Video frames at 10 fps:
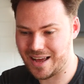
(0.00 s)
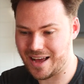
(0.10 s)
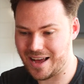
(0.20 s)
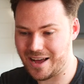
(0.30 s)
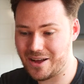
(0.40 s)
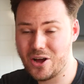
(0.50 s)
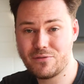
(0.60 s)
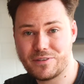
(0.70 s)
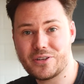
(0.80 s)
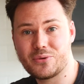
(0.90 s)

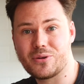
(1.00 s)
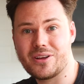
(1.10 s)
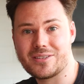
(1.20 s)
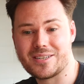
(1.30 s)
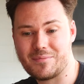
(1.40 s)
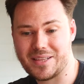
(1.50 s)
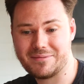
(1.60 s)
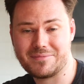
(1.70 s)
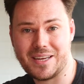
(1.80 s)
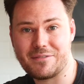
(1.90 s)
Hopefully you all learned
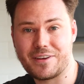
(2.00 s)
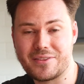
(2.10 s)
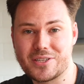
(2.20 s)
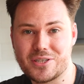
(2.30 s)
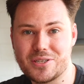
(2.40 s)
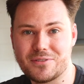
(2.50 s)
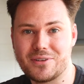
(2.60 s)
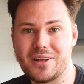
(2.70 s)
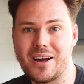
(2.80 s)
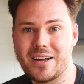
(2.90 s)
something and found this
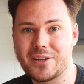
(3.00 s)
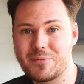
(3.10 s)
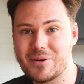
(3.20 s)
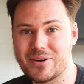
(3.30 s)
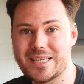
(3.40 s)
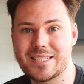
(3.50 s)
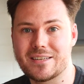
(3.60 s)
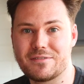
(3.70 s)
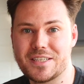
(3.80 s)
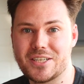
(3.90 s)
useful. I'm going to be
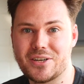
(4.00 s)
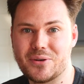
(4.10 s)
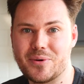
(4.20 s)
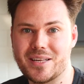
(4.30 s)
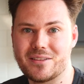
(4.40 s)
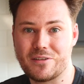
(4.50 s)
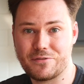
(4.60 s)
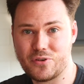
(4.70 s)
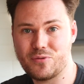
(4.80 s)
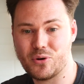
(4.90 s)
releasing a video with a
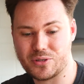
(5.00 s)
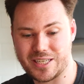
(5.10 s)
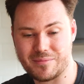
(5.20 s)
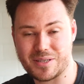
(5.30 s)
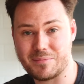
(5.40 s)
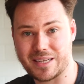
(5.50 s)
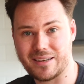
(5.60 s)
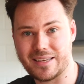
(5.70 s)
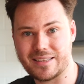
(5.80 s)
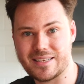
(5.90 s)
few more tips a bit
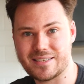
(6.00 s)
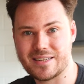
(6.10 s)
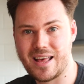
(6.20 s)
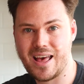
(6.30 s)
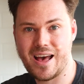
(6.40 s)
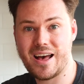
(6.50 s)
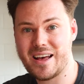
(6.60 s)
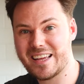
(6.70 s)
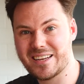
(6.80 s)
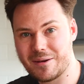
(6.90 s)
like this
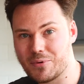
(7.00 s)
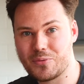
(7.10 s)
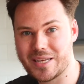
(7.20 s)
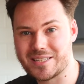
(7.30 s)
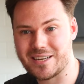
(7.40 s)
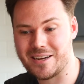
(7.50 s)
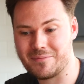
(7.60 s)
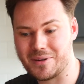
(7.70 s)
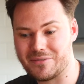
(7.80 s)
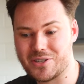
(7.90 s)
in a couple of weeks'
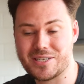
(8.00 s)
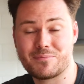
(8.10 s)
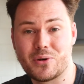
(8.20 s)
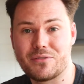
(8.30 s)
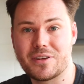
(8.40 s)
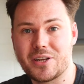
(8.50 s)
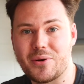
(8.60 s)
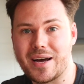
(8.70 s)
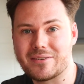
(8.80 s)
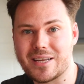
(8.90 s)
time. I've just put a video
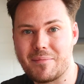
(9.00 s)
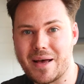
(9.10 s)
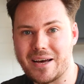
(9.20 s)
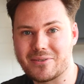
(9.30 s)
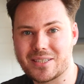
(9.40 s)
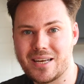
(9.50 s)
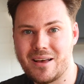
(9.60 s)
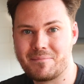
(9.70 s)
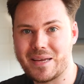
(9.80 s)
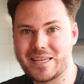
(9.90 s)
out about
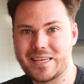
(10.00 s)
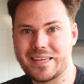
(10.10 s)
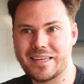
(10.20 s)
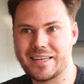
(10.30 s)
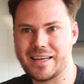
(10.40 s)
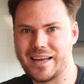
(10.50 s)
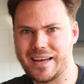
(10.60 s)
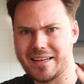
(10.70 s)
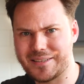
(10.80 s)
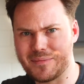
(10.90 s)
making
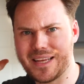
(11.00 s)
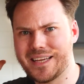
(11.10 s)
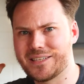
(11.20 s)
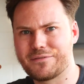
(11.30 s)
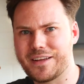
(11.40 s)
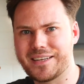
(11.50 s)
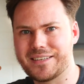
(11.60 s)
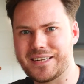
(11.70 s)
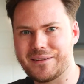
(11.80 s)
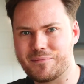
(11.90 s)
some ear
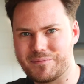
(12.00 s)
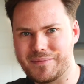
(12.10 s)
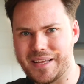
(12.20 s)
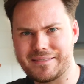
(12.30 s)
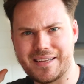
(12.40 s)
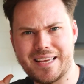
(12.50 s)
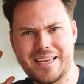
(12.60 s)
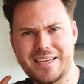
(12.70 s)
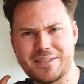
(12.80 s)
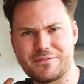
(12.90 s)
defender
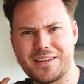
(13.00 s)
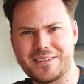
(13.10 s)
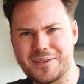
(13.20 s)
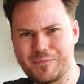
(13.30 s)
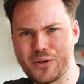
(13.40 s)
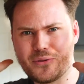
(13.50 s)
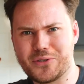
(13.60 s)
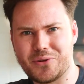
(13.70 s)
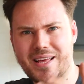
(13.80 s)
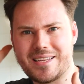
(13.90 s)

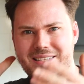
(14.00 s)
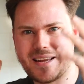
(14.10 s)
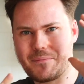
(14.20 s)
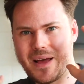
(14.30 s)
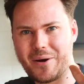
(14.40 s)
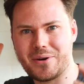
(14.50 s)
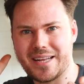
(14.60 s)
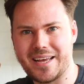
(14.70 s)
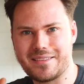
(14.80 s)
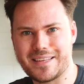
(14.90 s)
Bluetooth headset powered
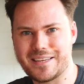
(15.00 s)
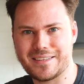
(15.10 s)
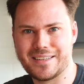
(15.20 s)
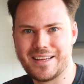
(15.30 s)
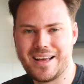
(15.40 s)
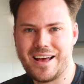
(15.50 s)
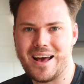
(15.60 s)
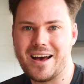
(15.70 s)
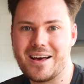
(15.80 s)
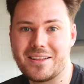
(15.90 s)
air thing
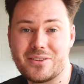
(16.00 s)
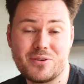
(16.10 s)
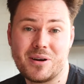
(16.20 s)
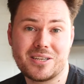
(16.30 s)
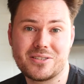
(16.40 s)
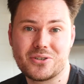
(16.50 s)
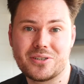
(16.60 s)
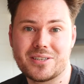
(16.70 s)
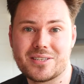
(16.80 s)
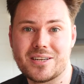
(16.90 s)
that you might enjoy.
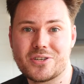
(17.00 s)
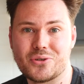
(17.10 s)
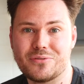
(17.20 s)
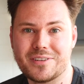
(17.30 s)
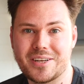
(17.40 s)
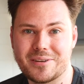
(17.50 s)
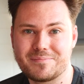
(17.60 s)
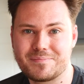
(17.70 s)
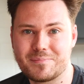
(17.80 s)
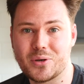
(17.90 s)
It's a nice short video,
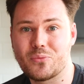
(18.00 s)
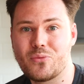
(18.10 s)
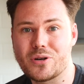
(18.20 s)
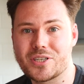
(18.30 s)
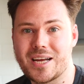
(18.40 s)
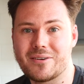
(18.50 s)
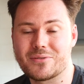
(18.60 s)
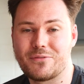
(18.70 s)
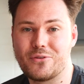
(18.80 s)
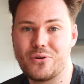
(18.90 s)
but watch out
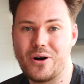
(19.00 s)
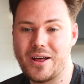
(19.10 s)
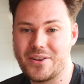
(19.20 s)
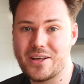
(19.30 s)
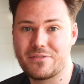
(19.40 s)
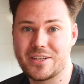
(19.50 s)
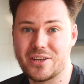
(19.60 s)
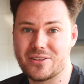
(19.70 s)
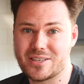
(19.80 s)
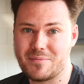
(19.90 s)
for another
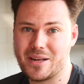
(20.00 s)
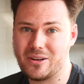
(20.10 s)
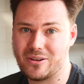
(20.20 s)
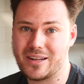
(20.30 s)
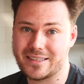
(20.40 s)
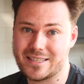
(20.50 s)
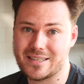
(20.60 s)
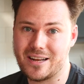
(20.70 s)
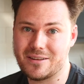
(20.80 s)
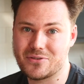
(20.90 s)
video that's going to be a lot like this
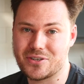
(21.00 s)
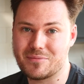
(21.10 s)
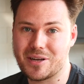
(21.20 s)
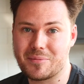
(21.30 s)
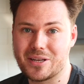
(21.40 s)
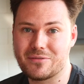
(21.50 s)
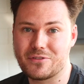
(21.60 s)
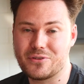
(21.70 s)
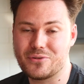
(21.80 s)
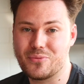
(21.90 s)
live stream coming in a
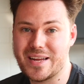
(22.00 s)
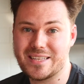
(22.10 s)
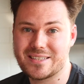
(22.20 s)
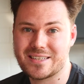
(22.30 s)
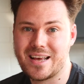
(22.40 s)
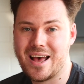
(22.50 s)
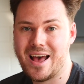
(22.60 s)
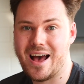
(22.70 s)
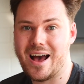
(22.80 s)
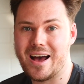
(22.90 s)
few weeks.
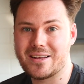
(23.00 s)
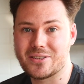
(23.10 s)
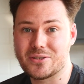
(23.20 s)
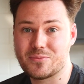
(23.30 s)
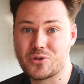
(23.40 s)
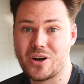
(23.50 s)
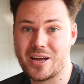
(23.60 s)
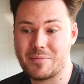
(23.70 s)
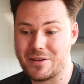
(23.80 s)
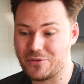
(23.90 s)
So
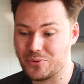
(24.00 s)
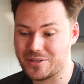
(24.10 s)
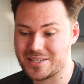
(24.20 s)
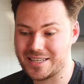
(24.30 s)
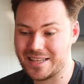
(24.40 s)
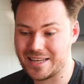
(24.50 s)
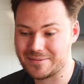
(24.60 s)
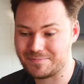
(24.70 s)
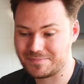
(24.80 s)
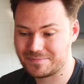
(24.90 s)
subscribe if you want to see that.